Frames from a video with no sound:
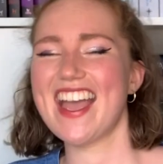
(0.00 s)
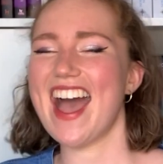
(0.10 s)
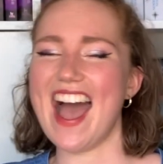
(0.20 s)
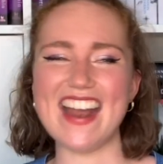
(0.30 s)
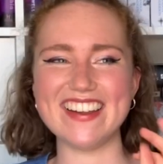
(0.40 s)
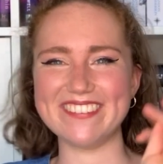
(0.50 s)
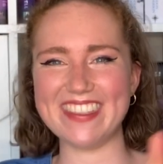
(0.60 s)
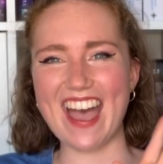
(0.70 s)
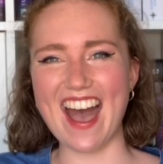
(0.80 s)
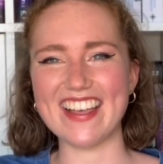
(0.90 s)
I love
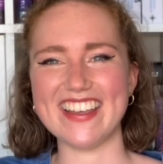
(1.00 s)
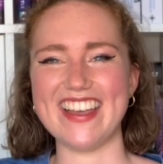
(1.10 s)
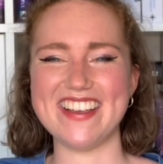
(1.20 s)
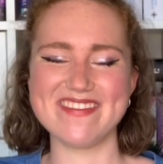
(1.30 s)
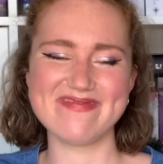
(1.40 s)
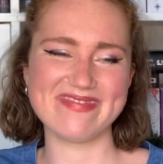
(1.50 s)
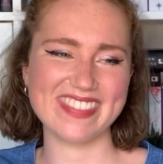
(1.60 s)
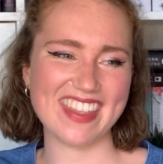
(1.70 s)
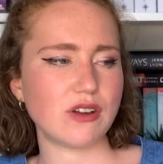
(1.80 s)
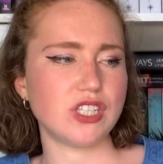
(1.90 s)
that.
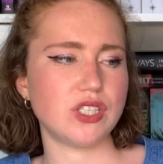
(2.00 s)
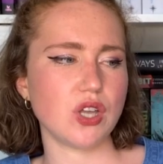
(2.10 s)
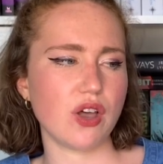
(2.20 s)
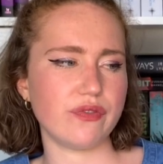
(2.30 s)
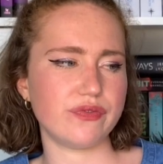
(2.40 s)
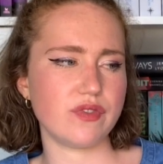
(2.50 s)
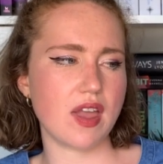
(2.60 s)
She sort of